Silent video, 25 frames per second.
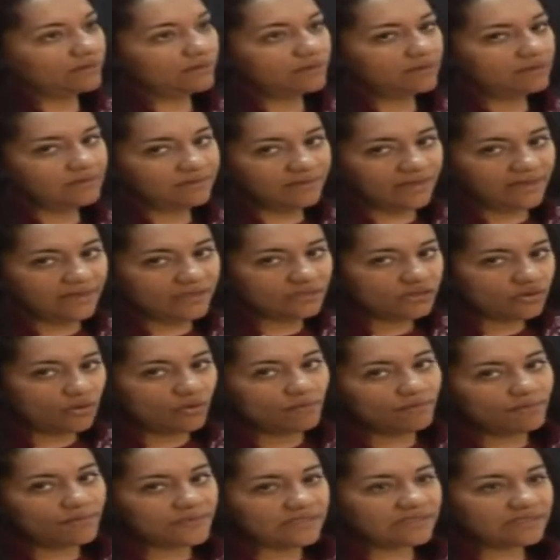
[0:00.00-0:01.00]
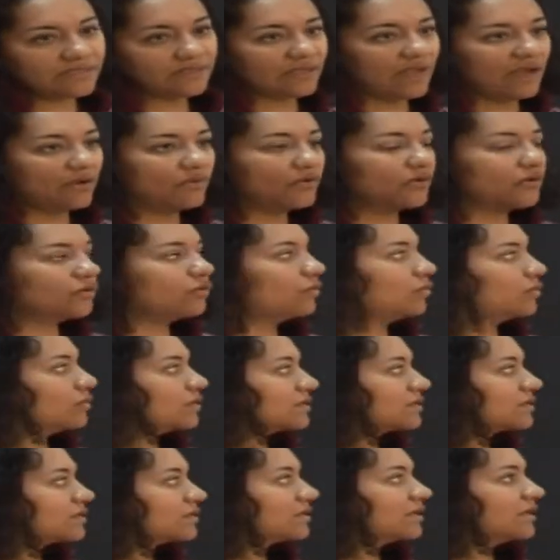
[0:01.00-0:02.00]
the examples in our
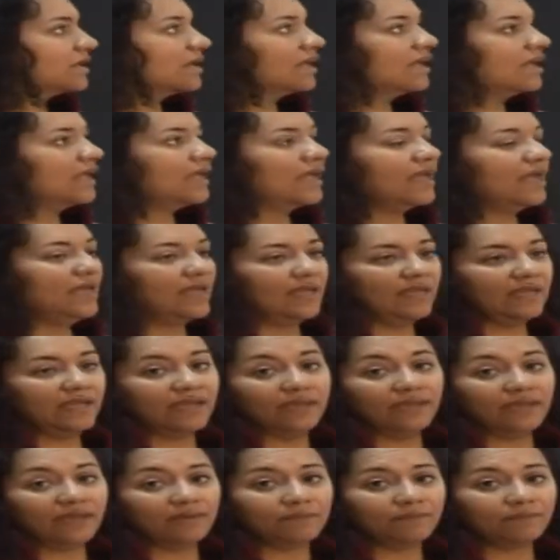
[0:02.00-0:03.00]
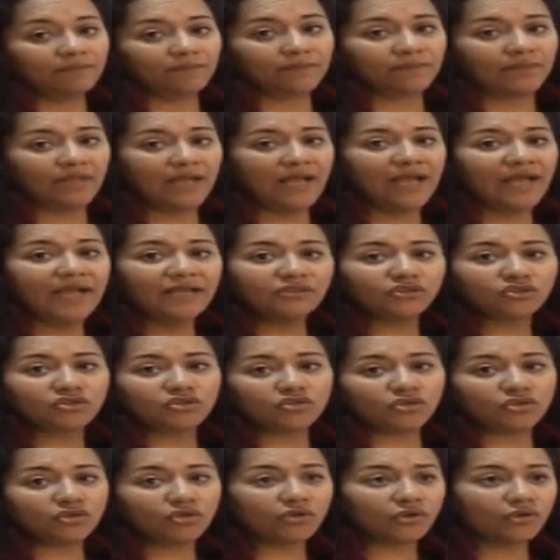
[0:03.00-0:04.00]
course,
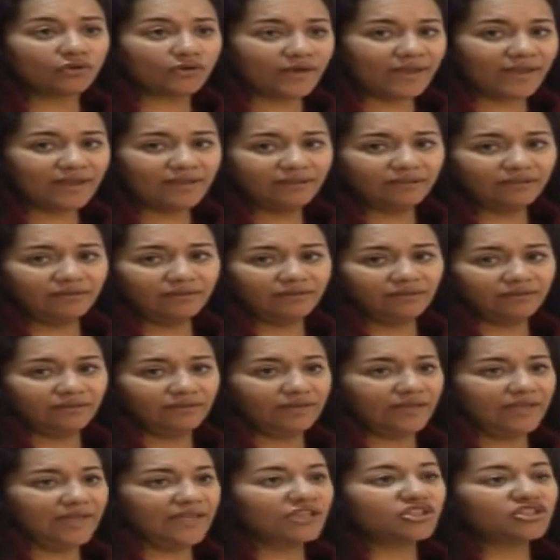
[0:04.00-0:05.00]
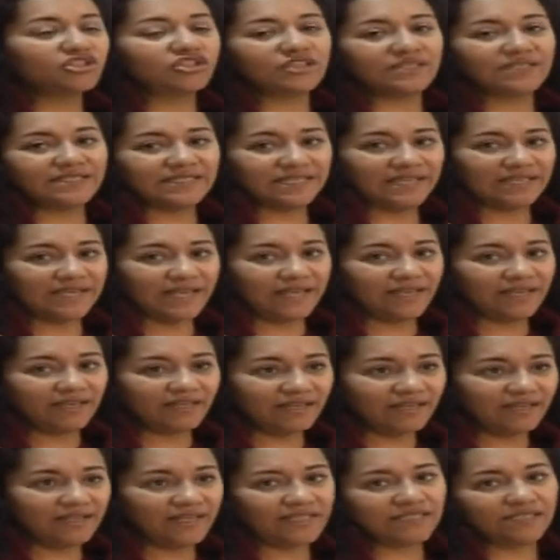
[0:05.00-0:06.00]
hydrogen chloride,
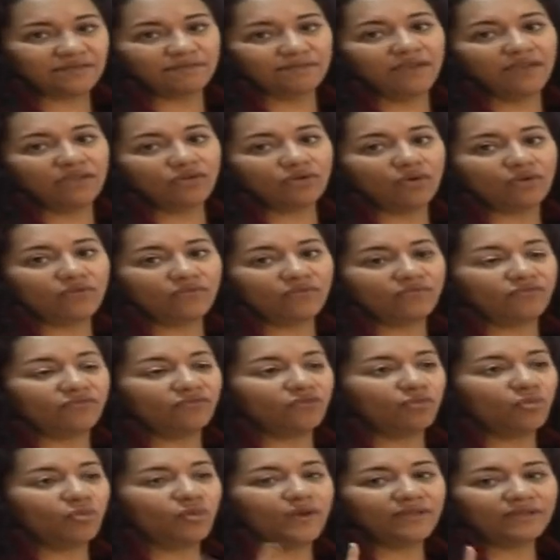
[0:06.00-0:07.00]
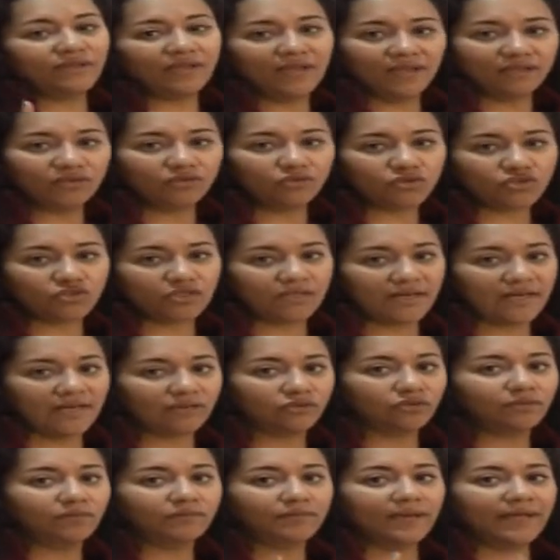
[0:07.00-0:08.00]
HCl, is made of 1 hydrogen
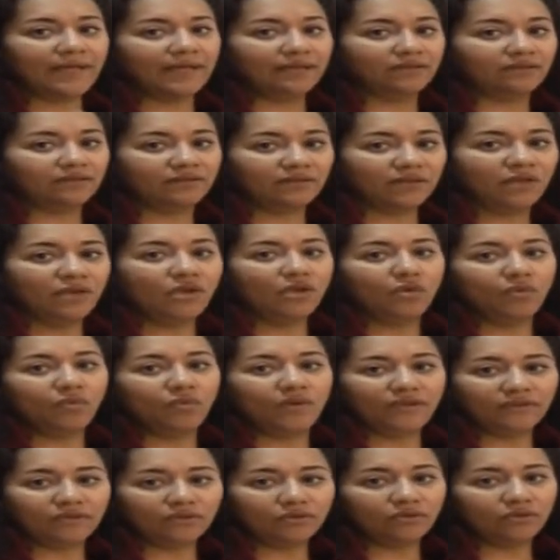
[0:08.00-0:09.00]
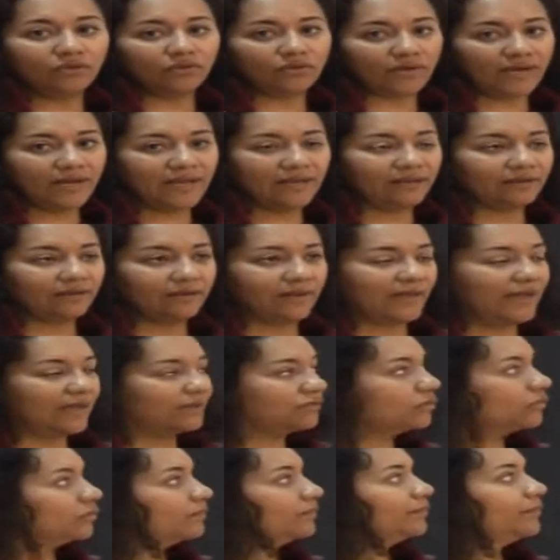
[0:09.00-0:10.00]
atom and 1 chlorine
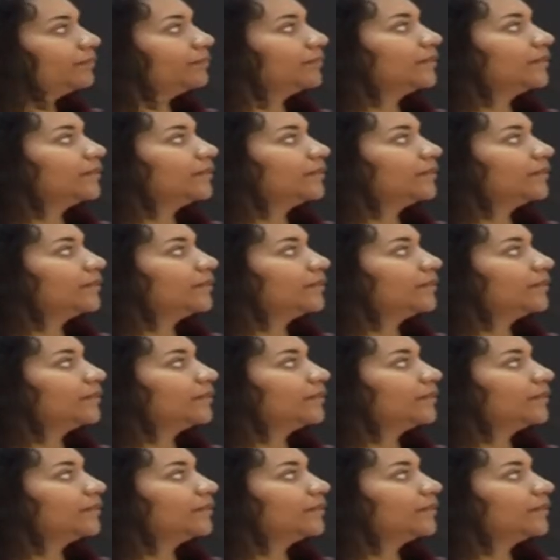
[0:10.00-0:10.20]
atom.